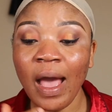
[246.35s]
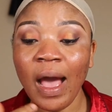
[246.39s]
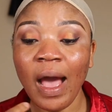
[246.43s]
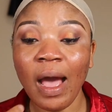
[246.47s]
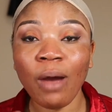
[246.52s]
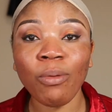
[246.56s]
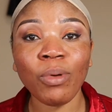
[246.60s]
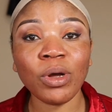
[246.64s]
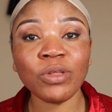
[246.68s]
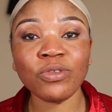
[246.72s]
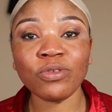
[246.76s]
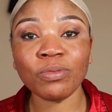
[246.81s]

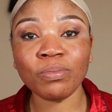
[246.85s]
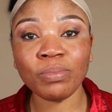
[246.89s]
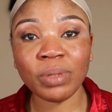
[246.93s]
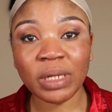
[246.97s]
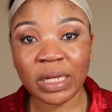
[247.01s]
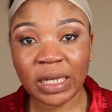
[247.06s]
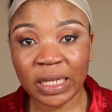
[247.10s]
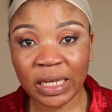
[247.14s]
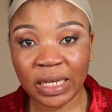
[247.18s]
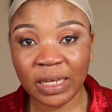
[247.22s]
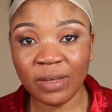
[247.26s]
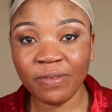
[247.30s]
I want to
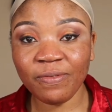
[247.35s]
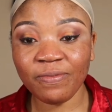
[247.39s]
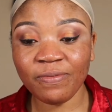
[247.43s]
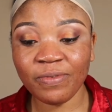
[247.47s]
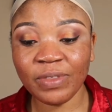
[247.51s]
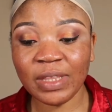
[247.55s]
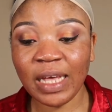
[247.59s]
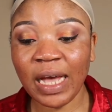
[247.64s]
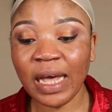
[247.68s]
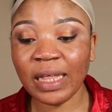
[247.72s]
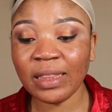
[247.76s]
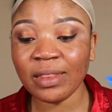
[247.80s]
believe
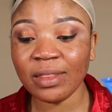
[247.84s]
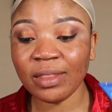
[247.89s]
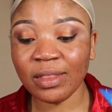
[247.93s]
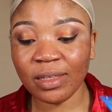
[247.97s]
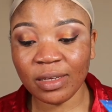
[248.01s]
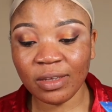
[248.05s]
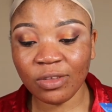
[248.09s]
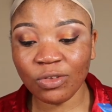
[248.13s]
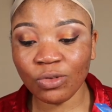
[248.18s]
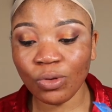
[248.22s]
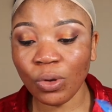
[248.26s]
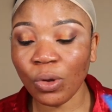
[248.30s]
that
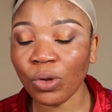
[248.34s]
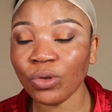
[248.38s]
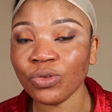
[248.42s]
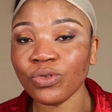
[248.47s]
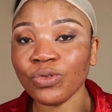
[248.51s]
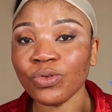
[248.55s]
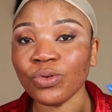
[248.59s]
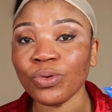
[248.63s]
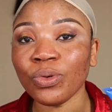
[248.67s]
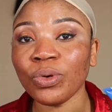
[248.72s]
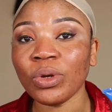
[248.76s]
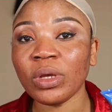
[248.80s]
this
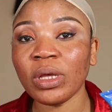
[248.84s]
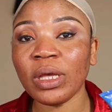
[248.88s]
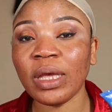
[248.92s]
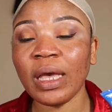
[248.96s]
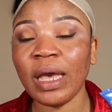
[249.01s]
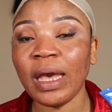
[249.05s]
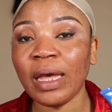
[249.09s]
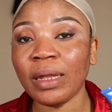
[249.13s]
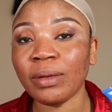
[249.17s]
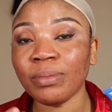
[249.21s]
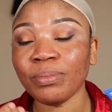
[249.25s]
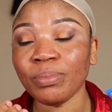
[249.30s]
also
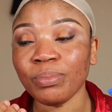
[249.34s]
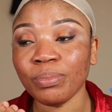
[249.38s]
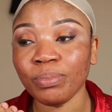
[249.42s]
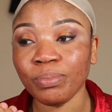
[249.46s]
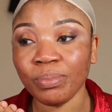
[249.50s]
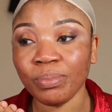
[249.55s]
can